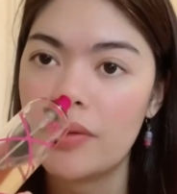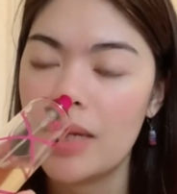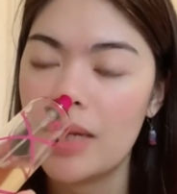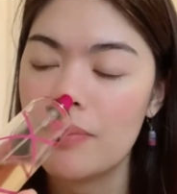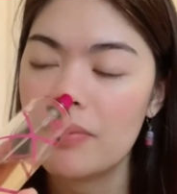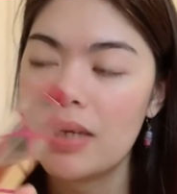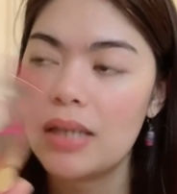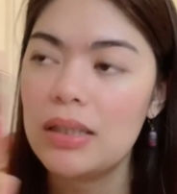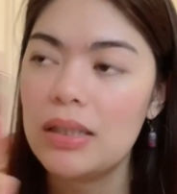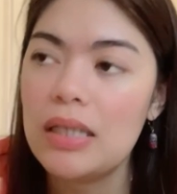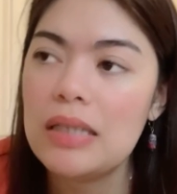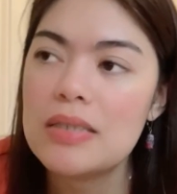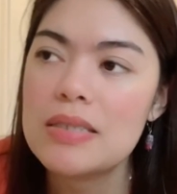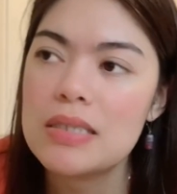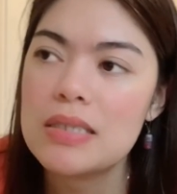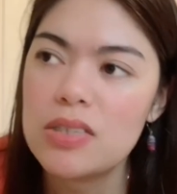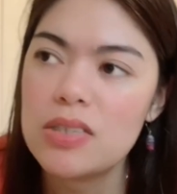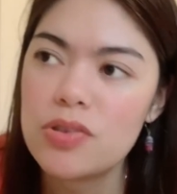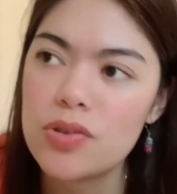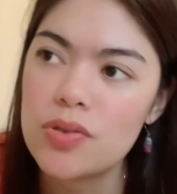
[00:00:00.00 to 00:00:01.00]
I'm getting the
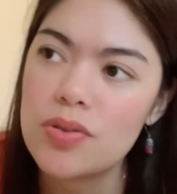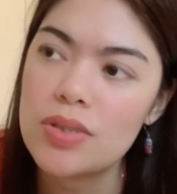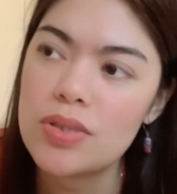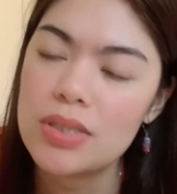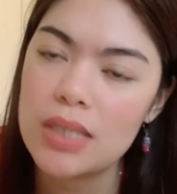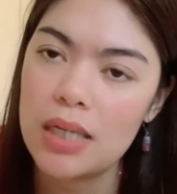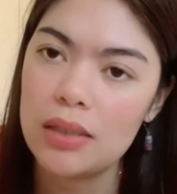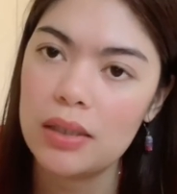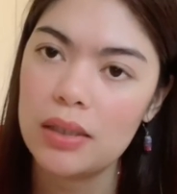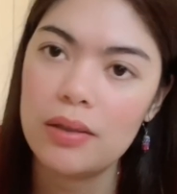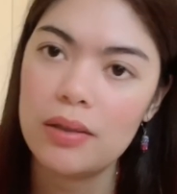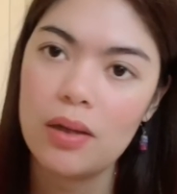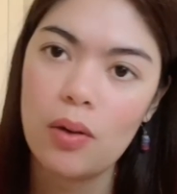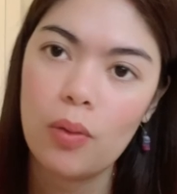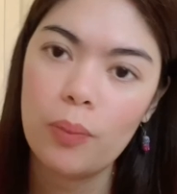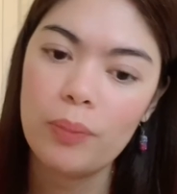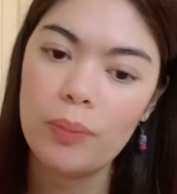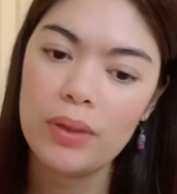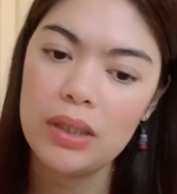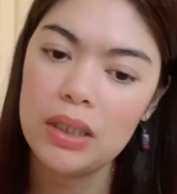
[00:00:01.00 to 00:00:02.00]
citrus scent in the
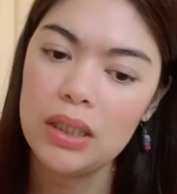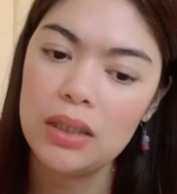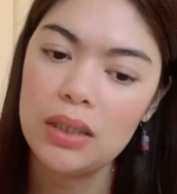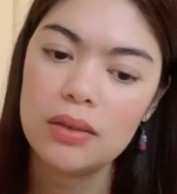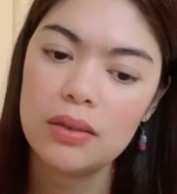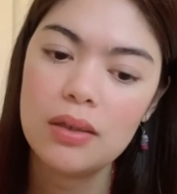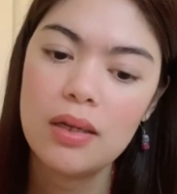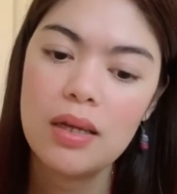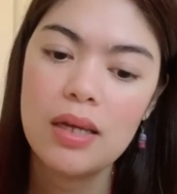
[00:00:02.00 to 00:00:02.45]
opening.